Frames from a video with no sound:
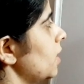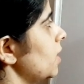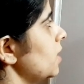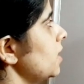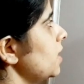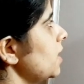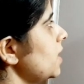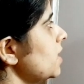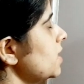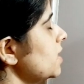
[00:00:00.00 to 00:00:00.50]

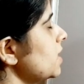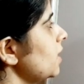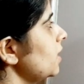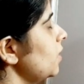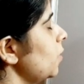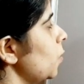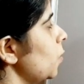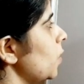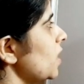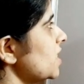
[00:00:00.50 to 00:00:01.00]
These are
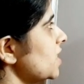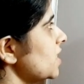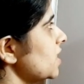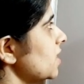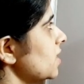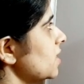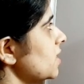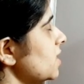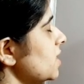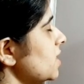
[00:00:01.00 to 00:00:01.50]
the
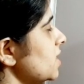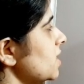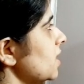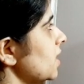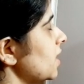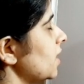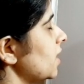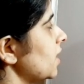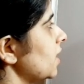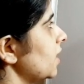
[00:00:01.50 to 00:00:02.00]
vessels
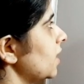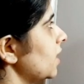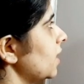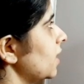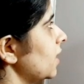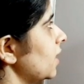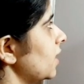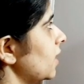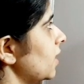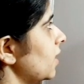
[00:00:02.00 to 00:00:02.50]

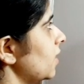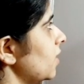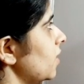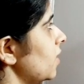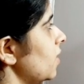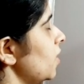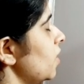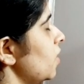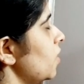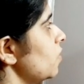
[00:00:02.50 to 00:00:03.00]

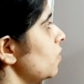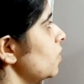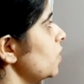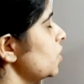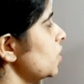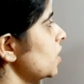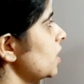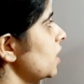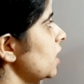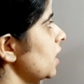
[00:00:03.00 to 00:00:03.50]

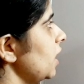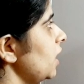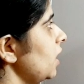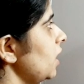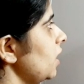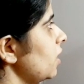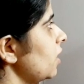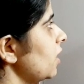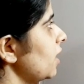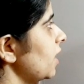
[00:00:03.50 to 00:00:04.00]
which are
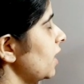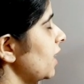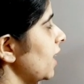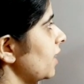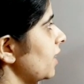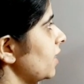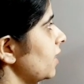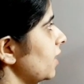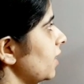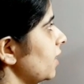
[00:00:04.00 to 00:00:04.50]

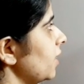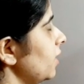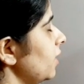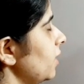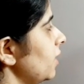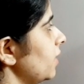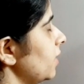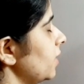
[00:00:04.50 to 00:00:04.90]
interconnected